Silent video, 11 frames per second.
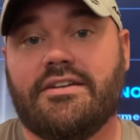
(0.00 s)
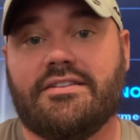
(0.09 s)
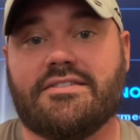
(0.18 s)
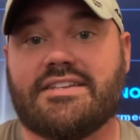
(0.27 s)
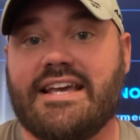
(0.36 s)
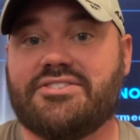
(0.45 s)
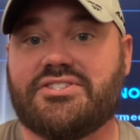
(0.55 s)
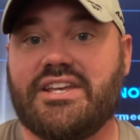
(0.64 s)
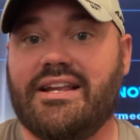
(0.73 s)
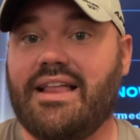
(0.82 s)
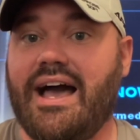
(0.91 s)
This Kansas
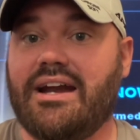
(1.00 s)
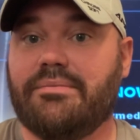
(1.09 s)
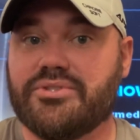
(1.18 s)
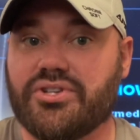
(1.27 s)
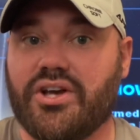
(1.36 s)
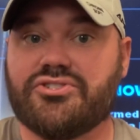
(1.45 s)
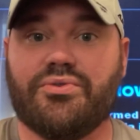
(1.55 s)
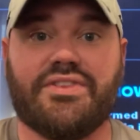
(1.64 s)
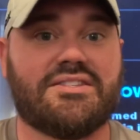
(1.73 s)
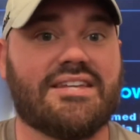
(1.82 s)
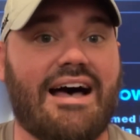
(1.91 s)
City lineup is also in
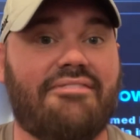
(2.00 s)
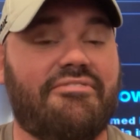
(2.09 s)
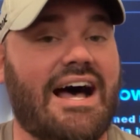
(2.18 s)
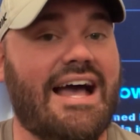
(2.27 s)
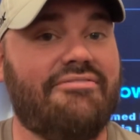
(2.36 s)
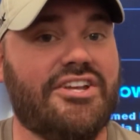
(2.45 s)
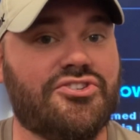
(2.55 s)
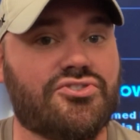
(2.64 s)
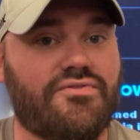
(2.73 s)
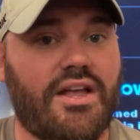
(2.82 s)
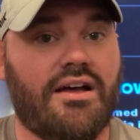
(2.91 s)
the top five in
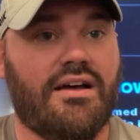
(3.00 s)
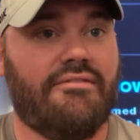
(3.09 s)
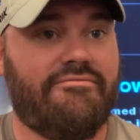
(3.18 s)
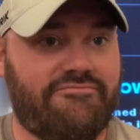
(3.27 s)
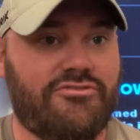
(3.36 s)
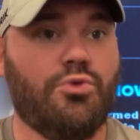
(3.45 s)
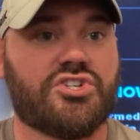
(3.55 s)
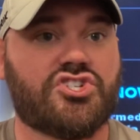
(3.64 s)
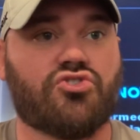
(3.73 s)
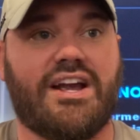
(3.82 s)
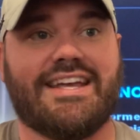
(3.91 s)
uh,
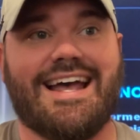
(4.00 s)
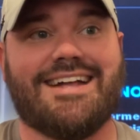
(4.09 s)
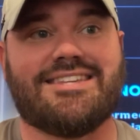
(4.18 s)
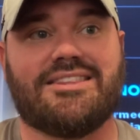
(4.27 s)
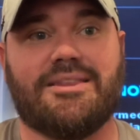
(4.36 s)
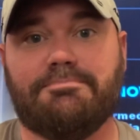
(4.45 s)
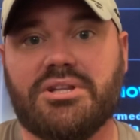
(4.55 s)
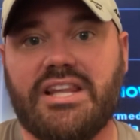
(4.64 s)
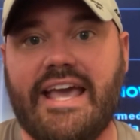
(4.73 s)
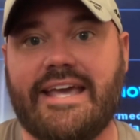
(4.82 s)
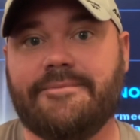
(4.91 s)
fewest strikeouts at the
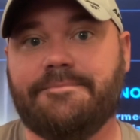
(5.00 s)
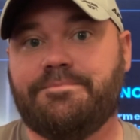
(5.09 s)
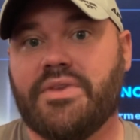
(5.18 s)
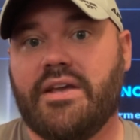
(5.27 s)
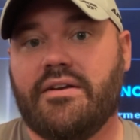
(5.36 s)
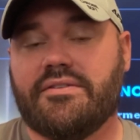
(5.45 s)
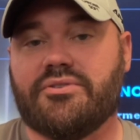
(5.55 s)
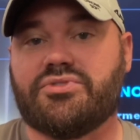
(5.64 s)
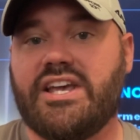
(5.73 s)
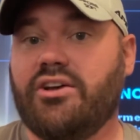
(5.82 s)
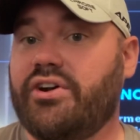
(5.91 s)
plate. They're
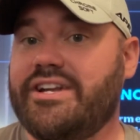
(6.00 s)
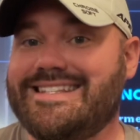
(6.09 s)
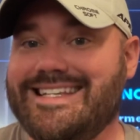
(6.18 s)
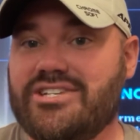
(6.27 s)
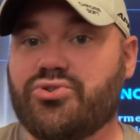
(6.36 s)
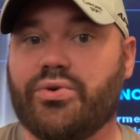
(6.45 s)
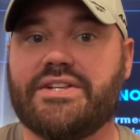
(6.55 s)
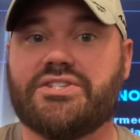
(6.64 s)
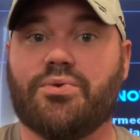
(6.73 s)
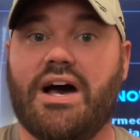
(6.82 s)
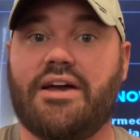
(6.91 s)
taking on a Detroit
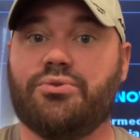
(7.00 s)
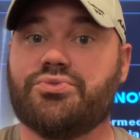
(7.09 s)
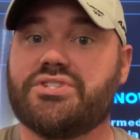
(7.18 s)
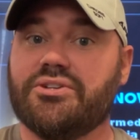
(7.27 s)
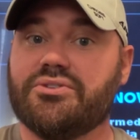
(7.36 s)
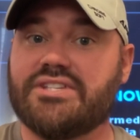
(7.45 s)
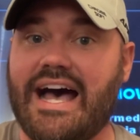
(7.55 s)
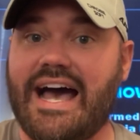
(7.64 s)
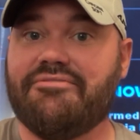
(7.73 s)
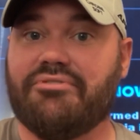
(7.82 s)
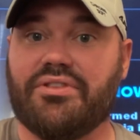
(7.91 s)
squad who's still
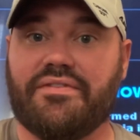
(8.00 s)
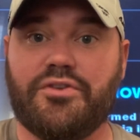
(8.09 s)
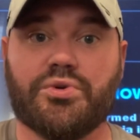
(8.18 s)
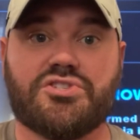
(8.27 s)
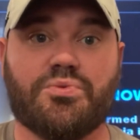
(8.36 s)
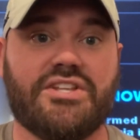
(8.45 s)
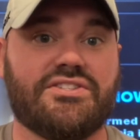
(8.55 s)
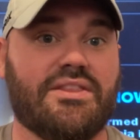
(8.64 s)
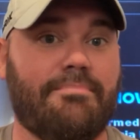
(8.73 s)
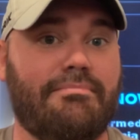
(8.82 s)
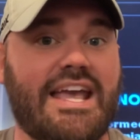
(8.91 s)
tied for the fewest wins
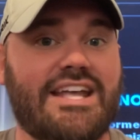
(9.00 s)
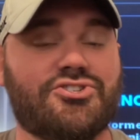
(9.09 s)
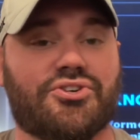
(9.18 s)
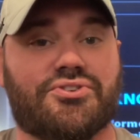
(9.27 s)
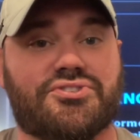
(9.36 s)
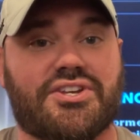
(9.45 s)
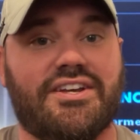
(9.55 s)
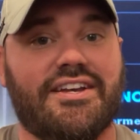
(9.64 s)
in the majors.